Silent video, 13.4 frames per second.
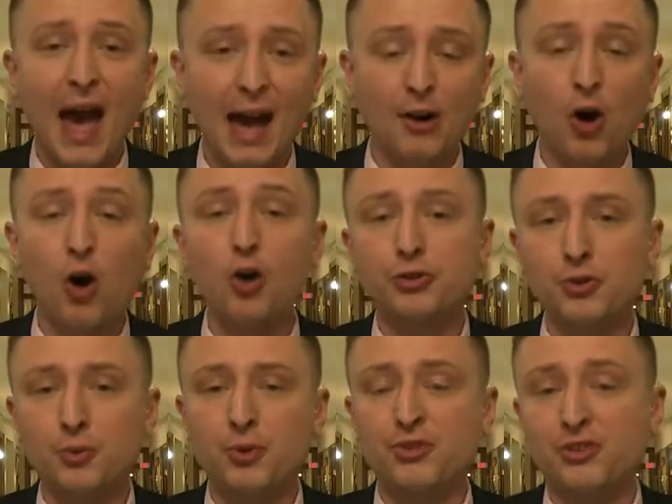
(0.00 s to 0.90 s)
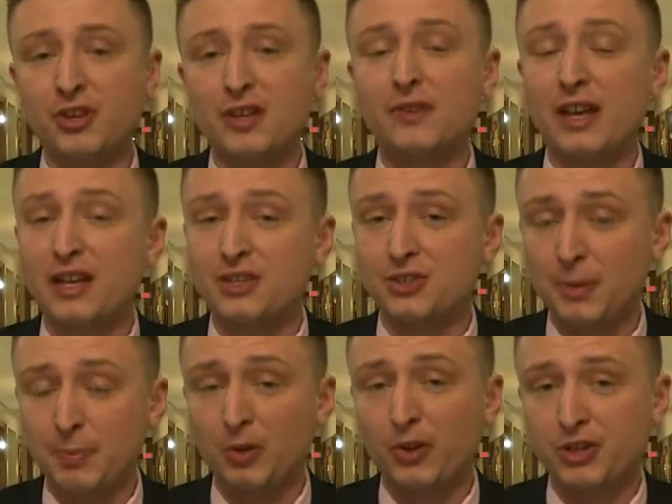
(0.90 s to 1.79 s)
had also received a
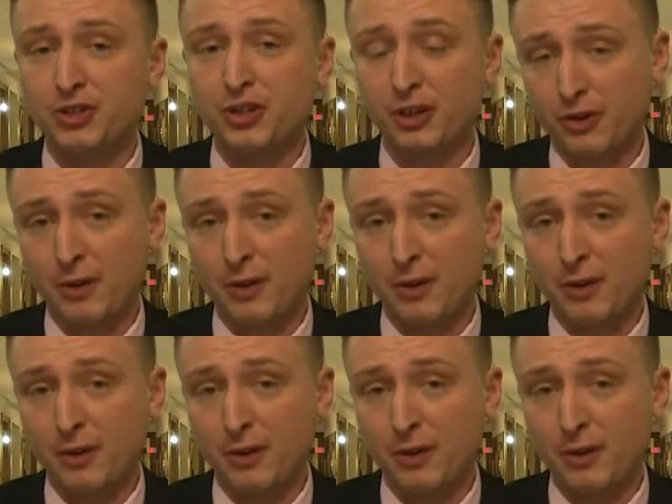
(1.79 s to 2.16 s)
stipulation